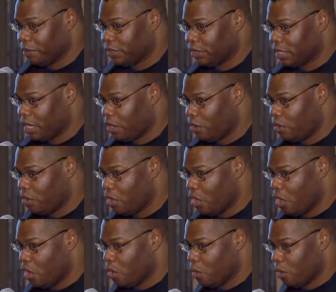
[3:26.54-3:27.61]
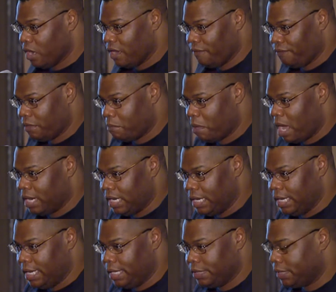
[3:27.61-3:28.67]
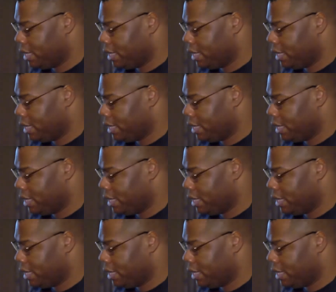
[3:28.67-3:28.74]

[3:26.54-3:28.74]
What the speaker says: the cell, or if the body needs